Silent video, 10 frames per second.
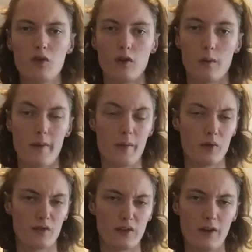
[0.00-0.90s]
former member
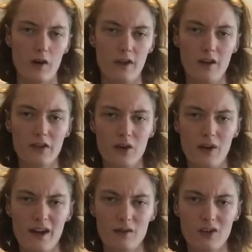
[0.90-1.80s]
of the Velvet
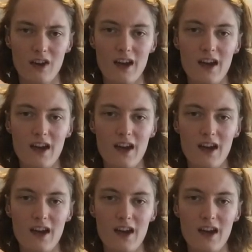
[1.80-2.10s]
Underground.